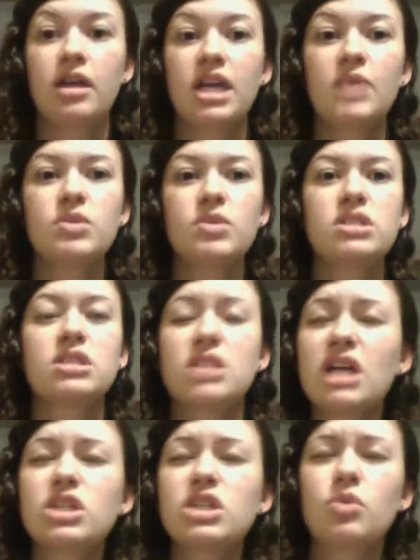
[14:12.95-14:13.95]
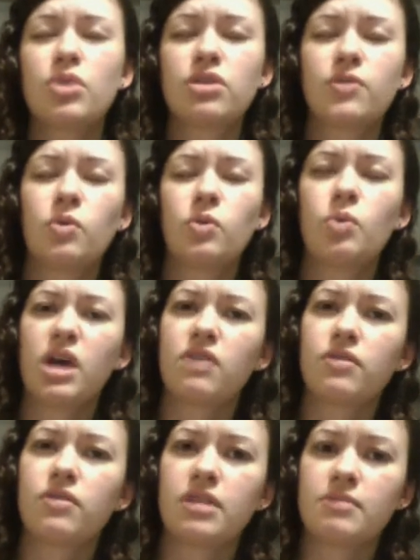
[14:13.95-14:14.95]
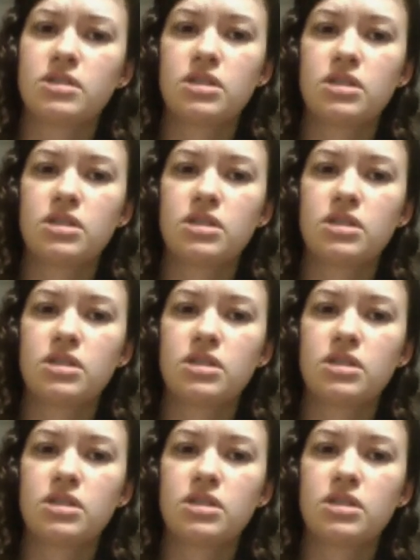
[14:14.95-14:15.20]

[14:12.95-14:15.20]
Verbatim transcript: It was such a wonderful way for them